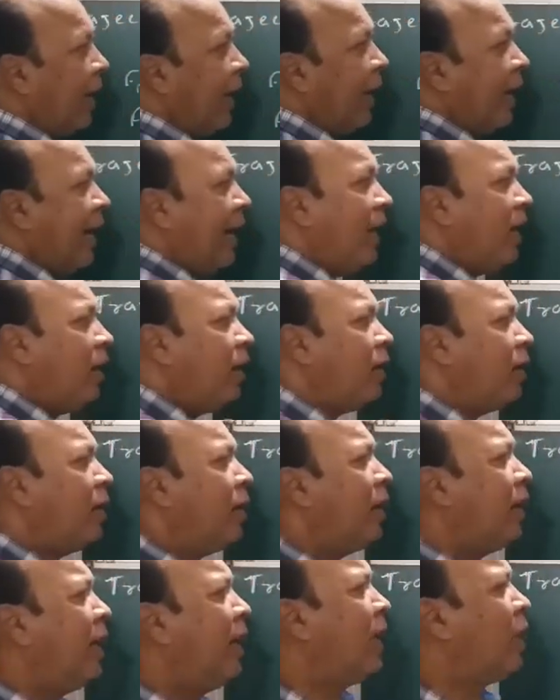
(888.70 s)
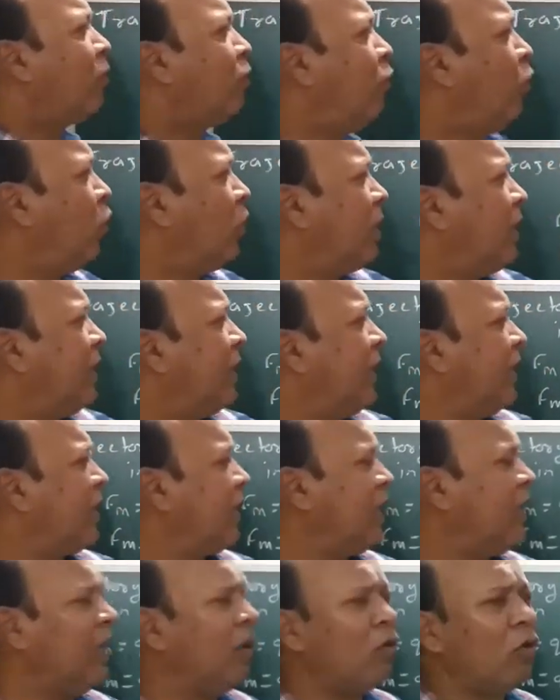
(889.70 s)
And as force is
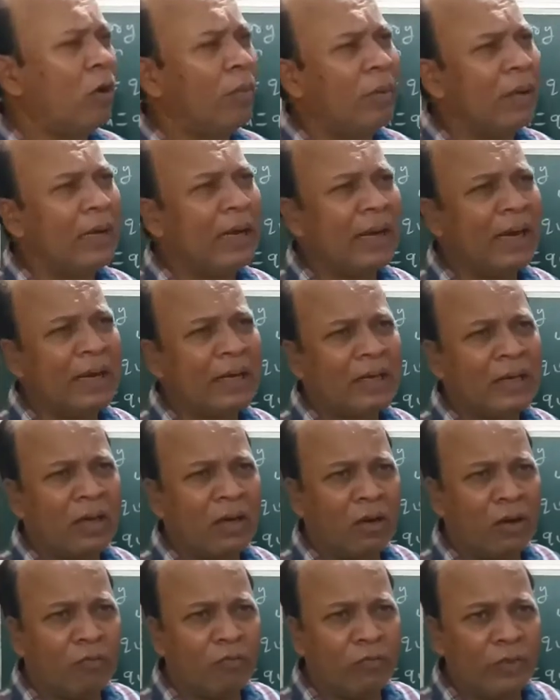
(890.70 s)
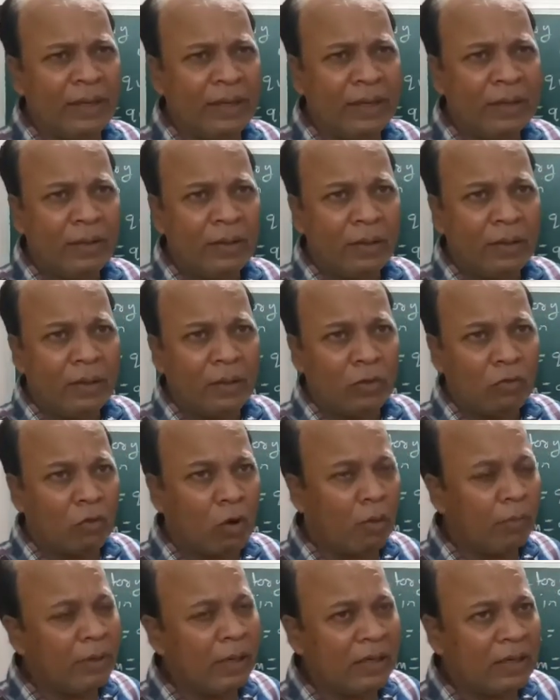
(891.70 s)
acting in normal direction of V, so
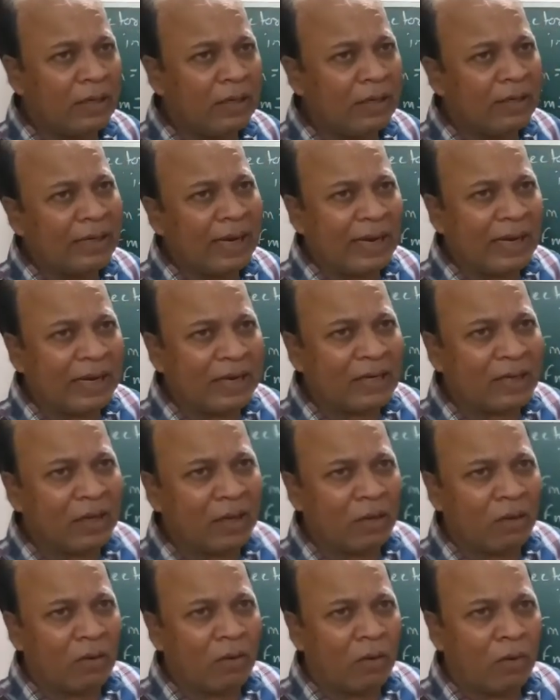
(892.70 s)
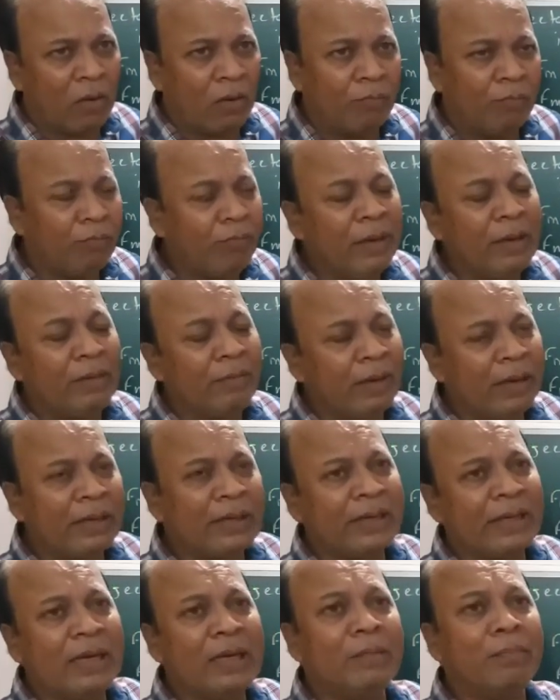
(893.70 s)
obviously direction of B will
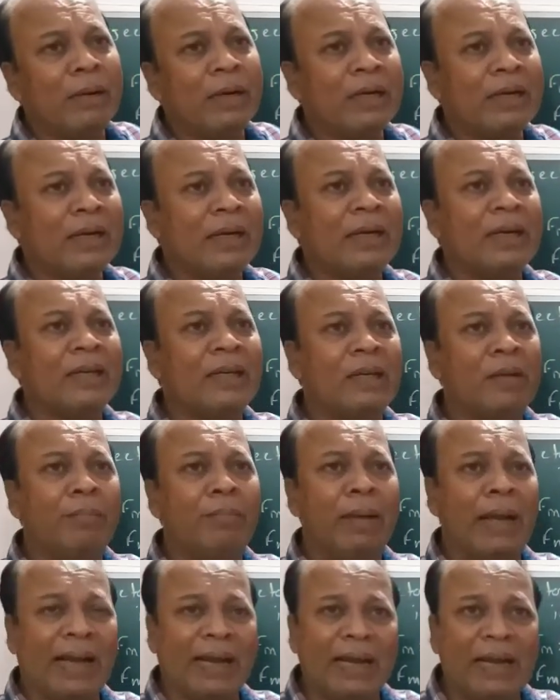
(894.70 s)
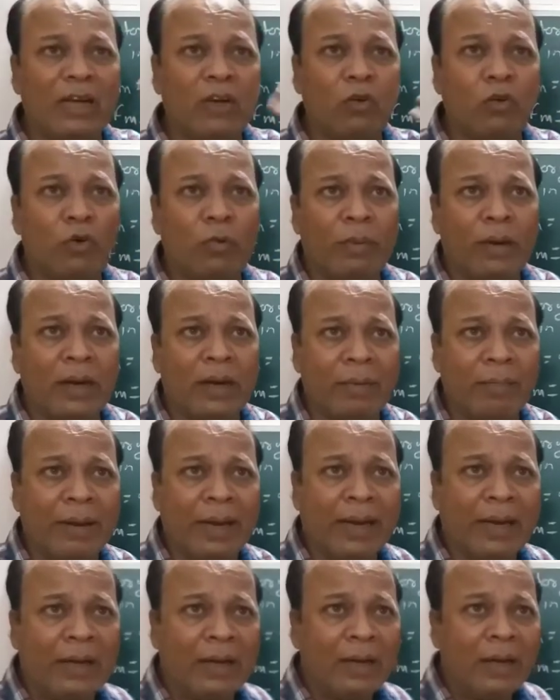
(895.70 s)
change, but its magnitude will
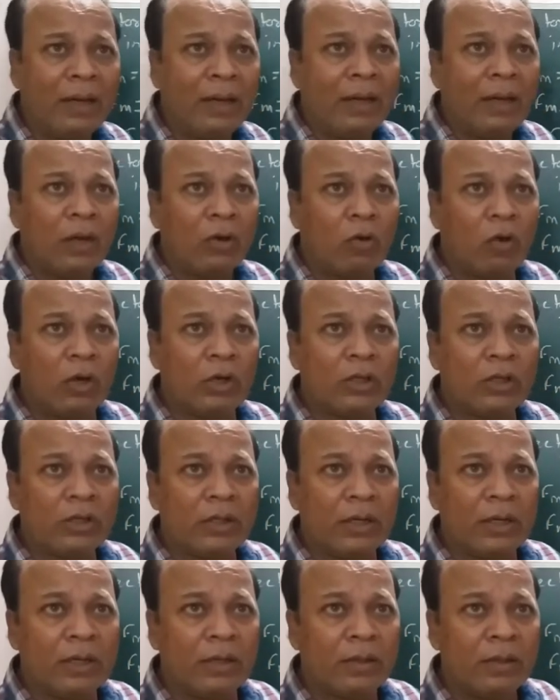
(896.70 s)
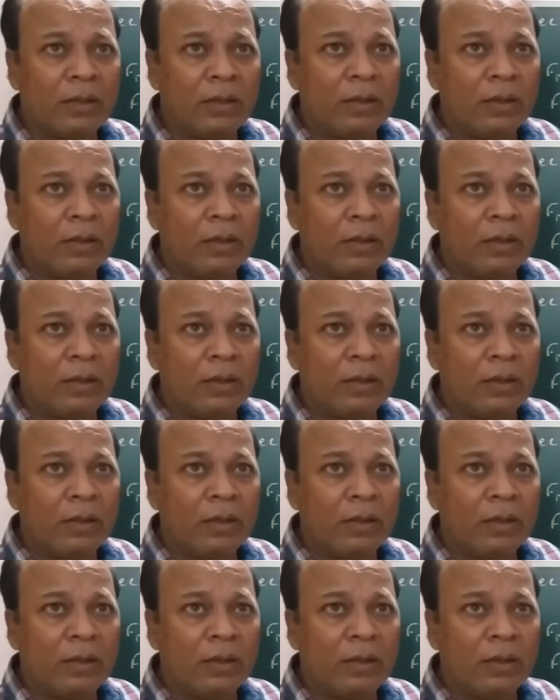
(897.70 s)
remain constant.